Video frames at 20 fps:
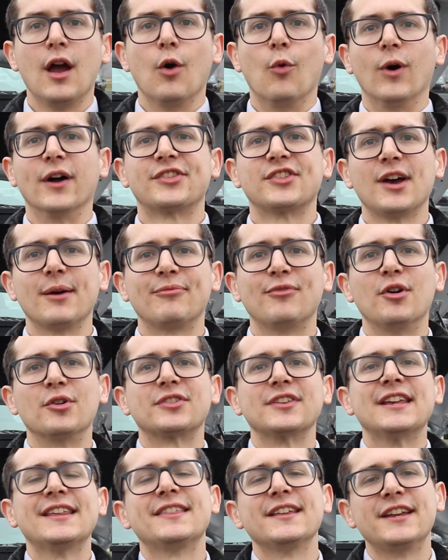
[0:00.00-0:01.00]
What's up,
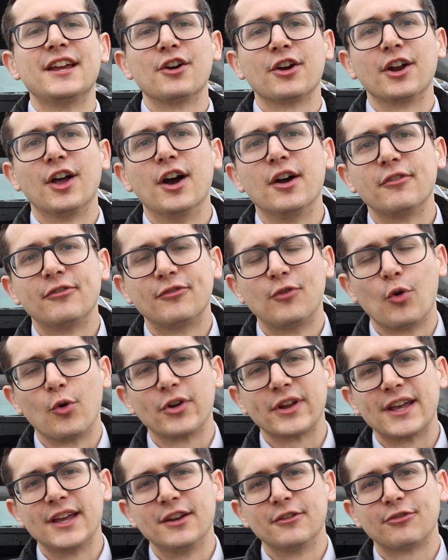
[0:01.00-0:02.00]
folks? Ethan here at Hunt
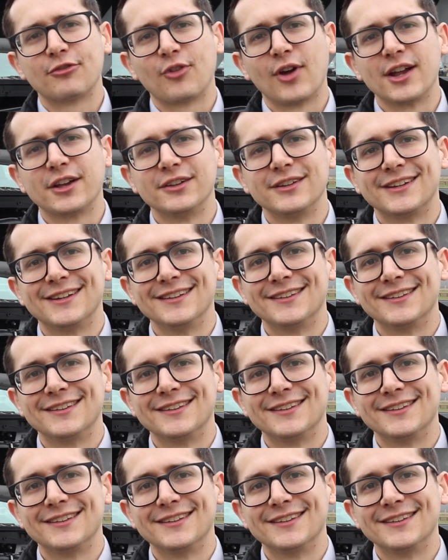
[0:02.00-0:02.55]
Ford in Franklin,